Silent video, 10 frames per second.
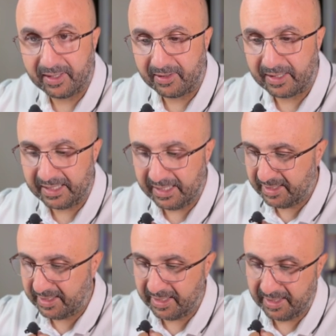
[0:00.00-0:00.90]
here. I
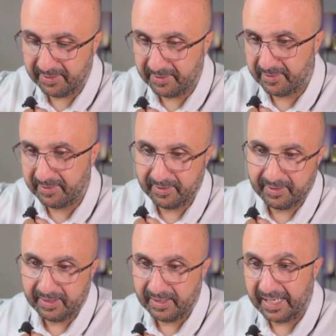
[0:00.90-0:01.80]

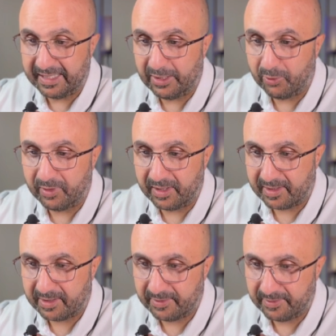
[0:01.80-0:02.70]
didn't do
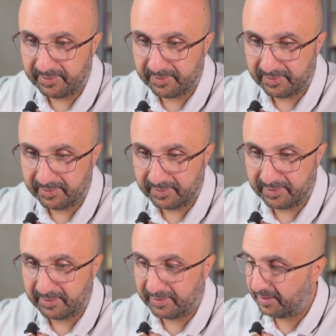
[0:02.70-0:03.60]
this.
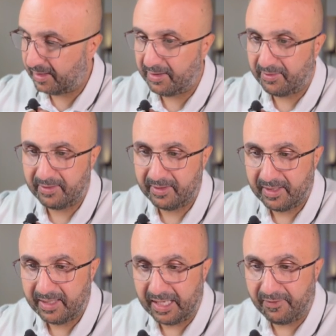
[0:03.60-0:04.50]
Okay,
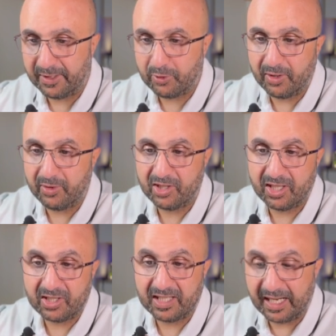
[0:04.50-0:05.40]
if I try to
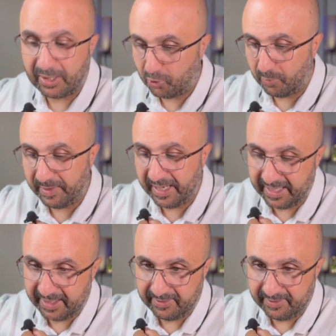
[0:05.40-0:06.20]
change the actual pi